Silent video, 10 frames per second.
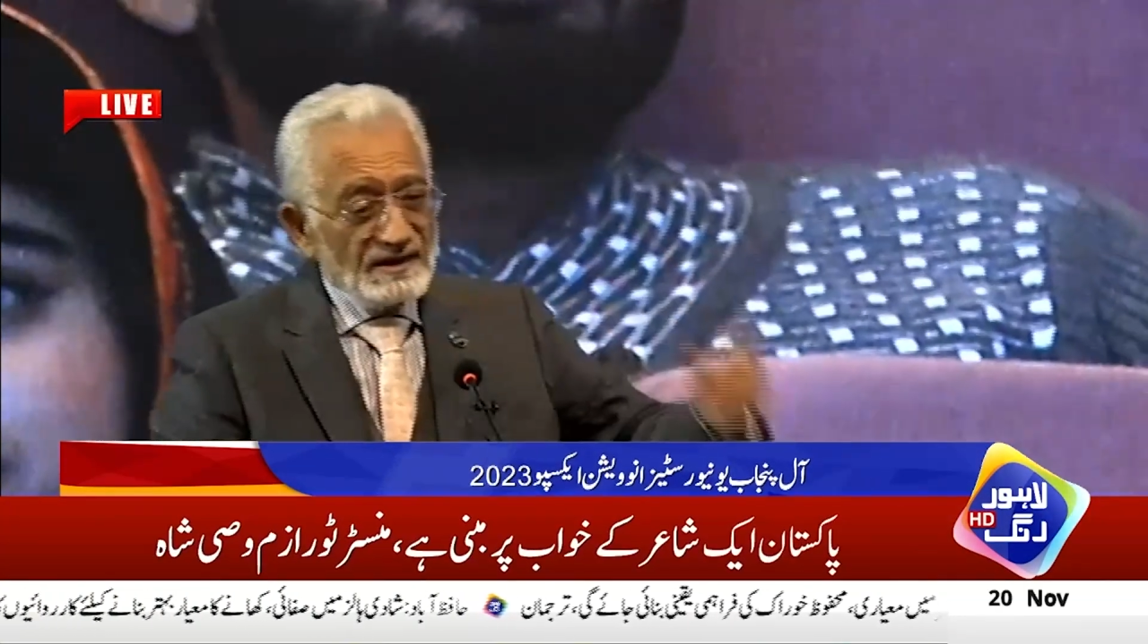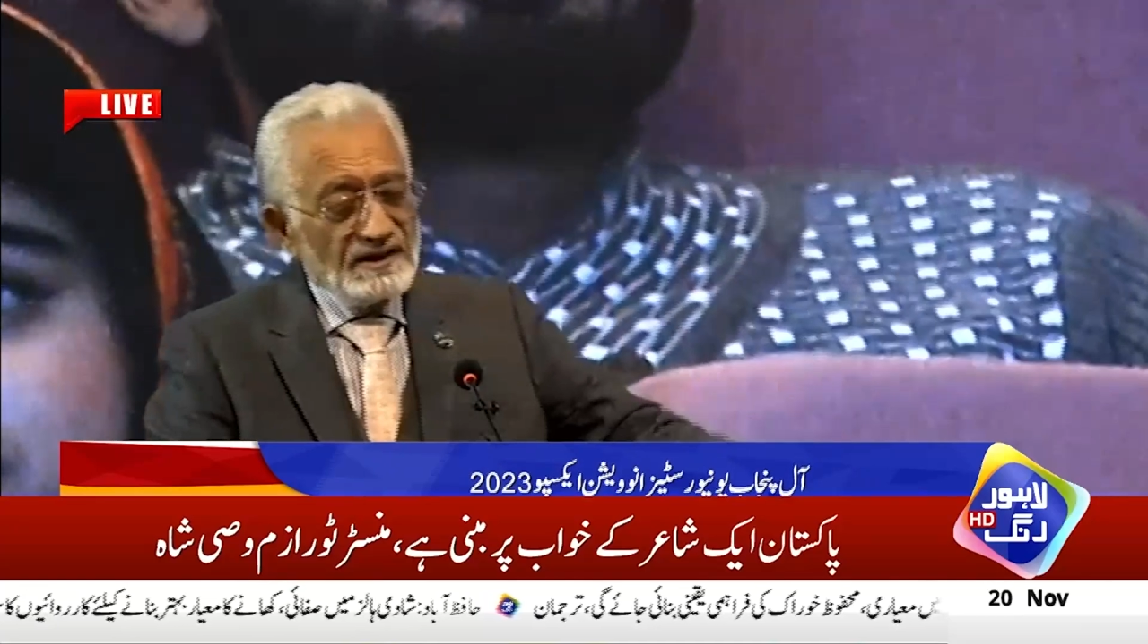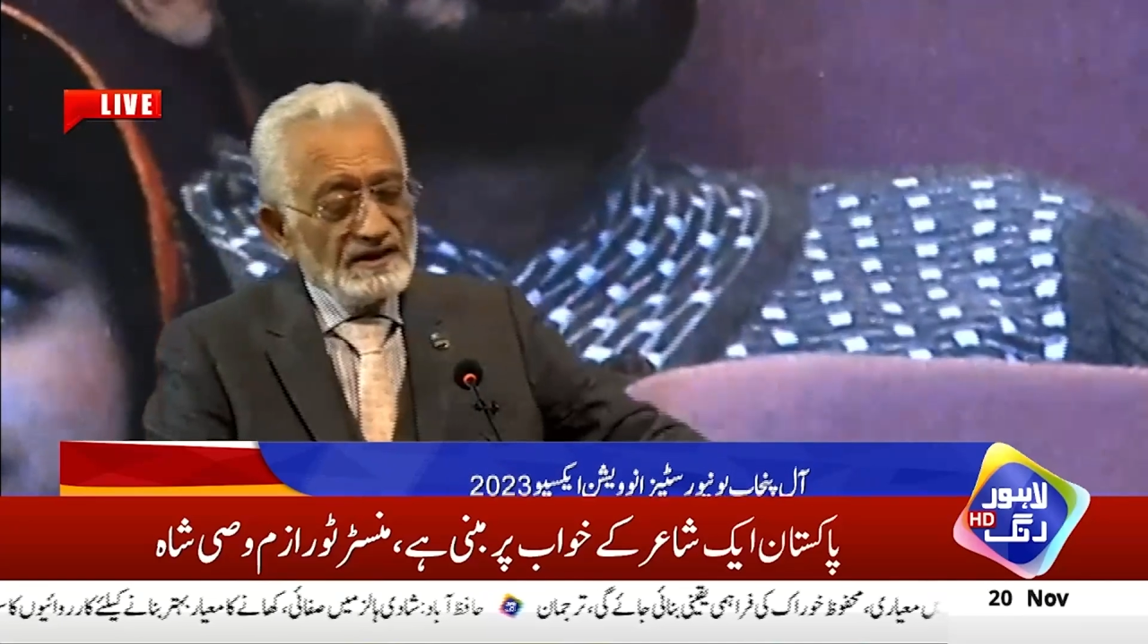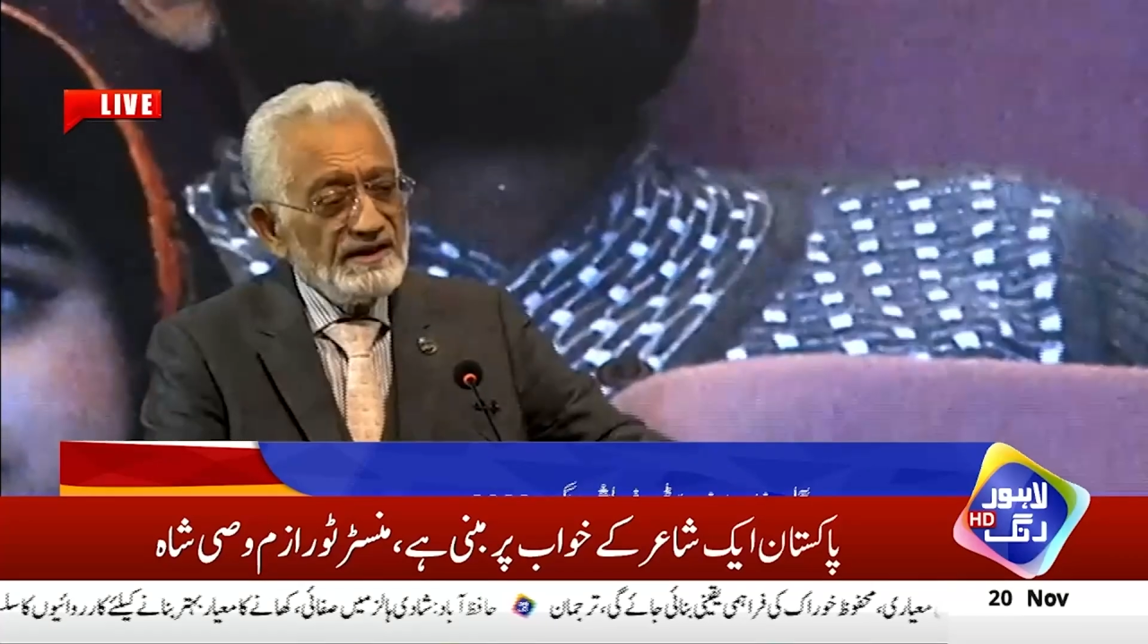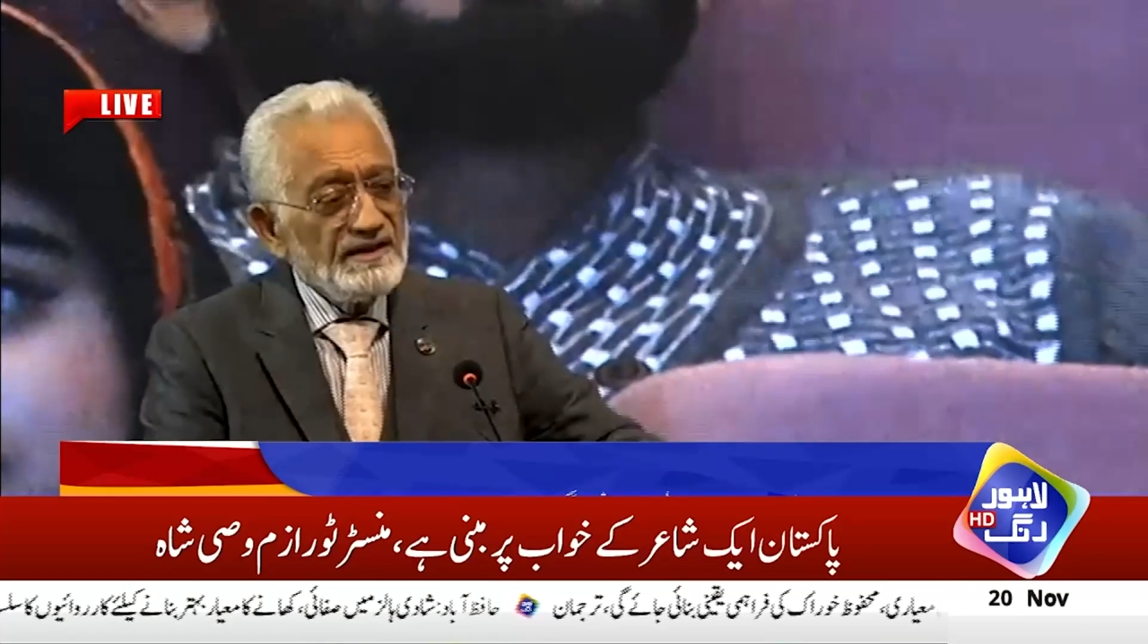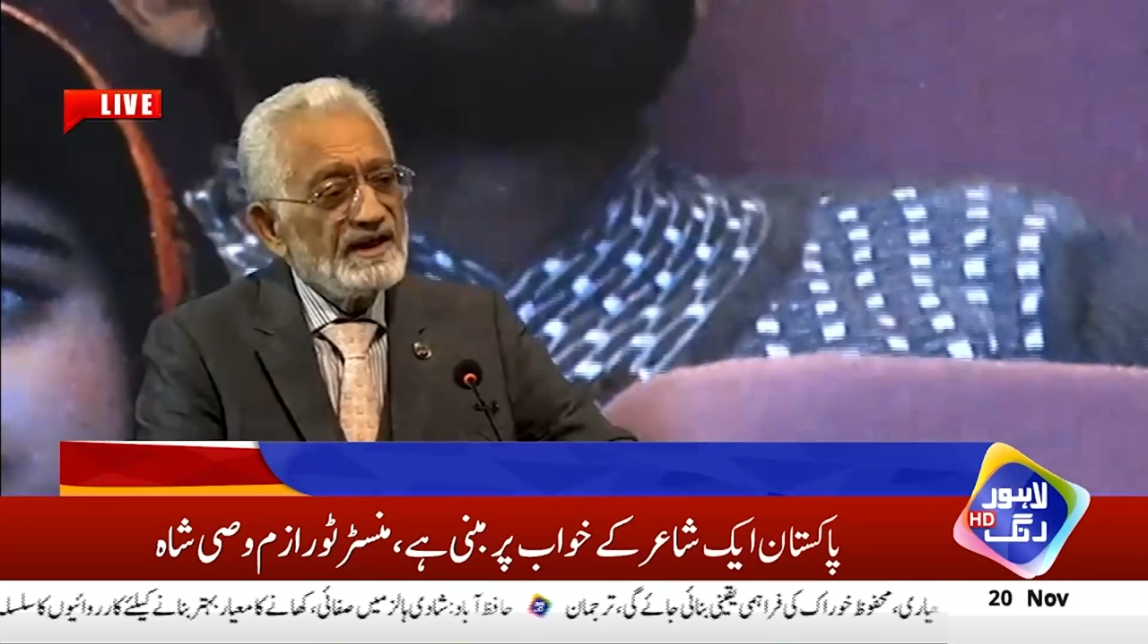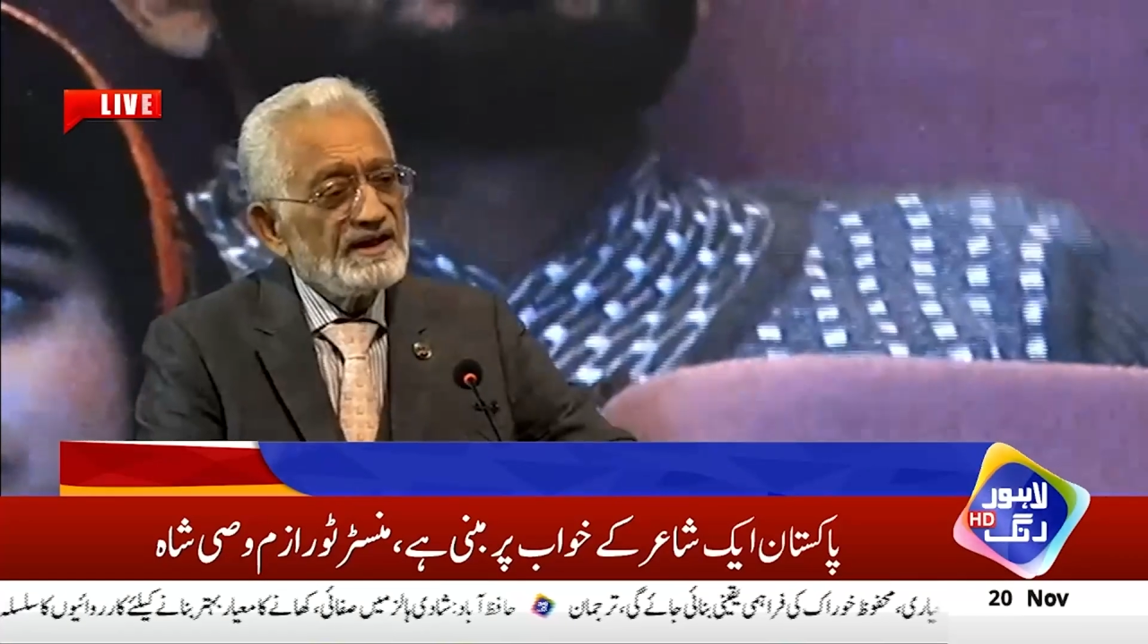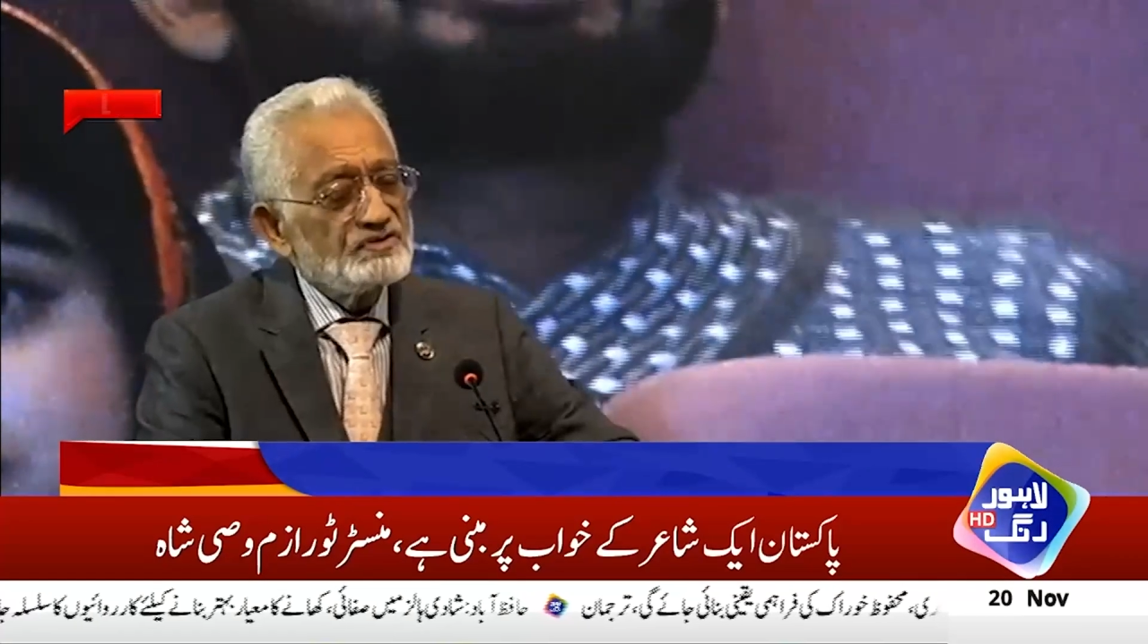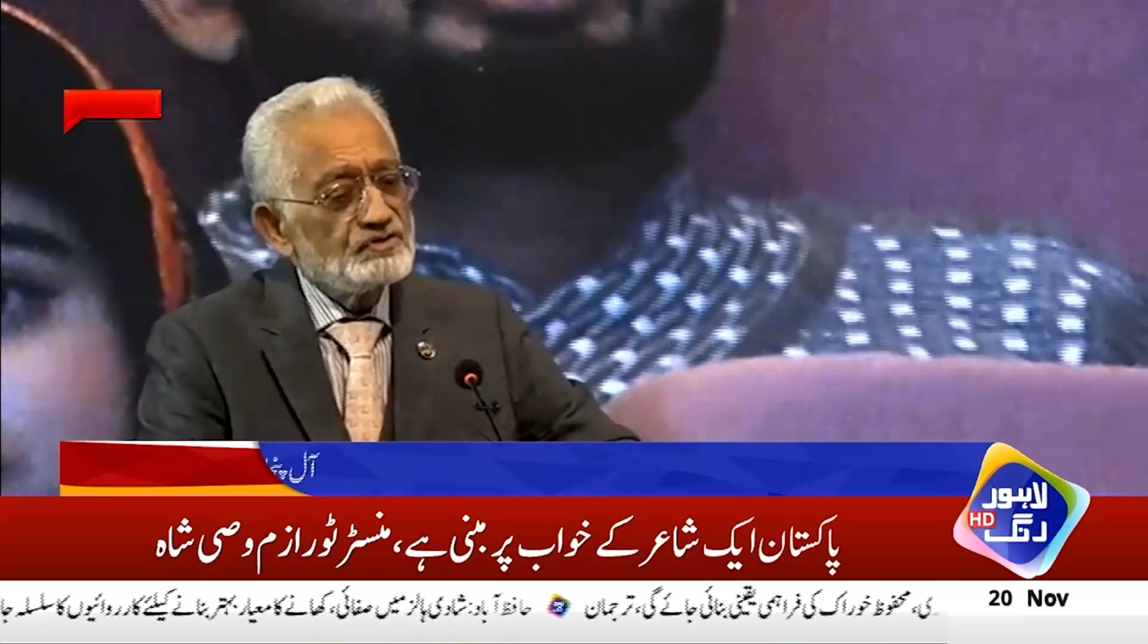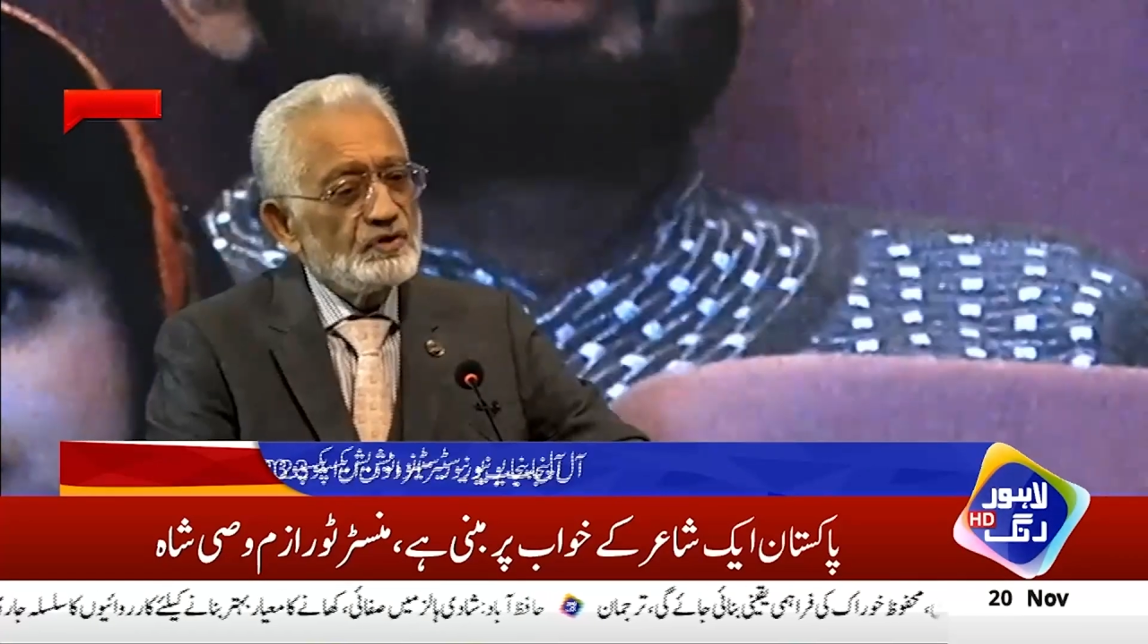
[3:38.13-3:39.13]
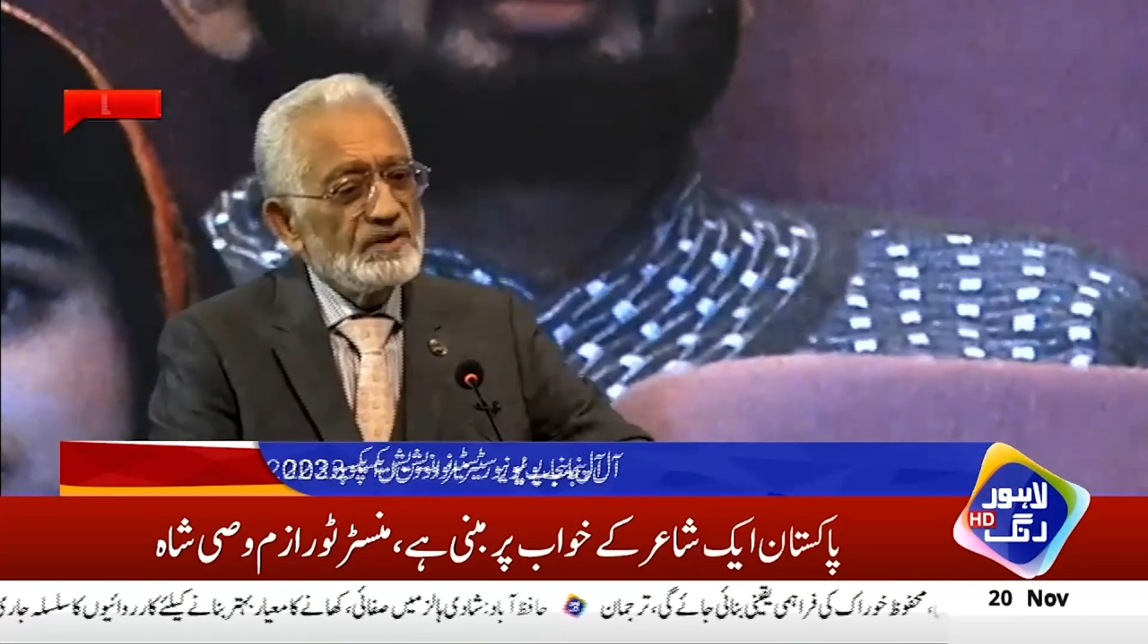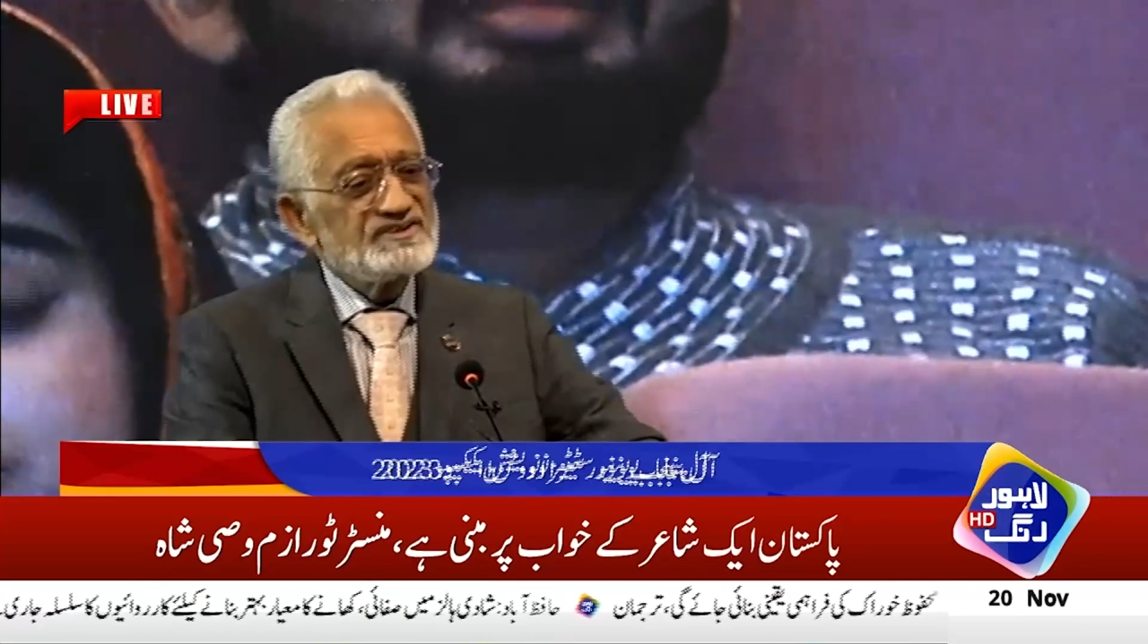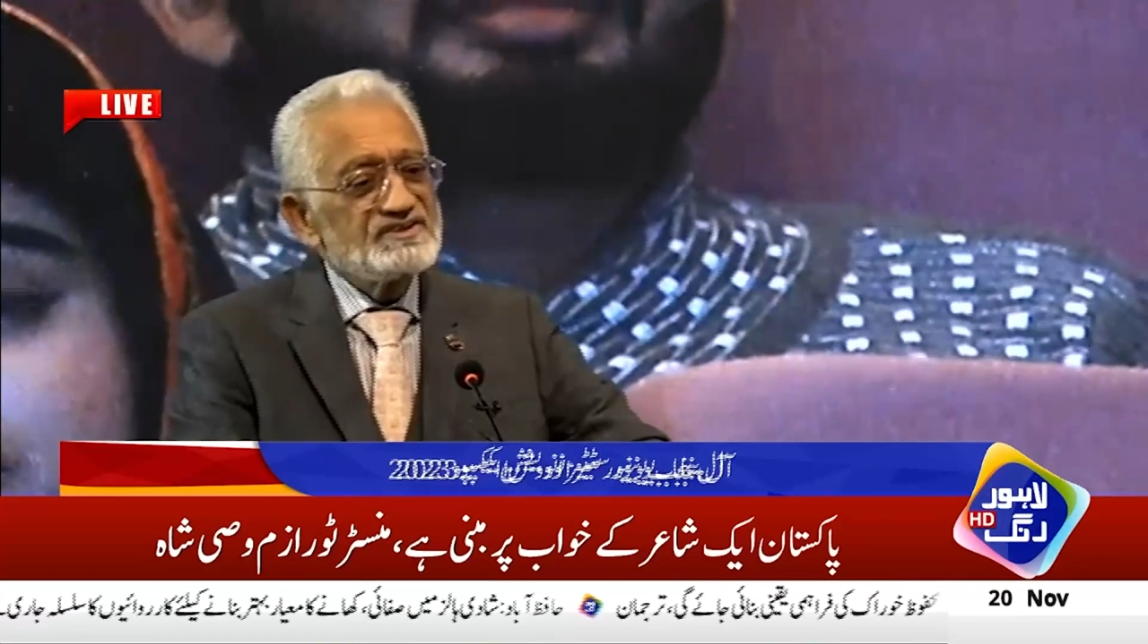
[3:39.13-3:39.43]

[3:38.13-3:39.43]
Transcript: India next door has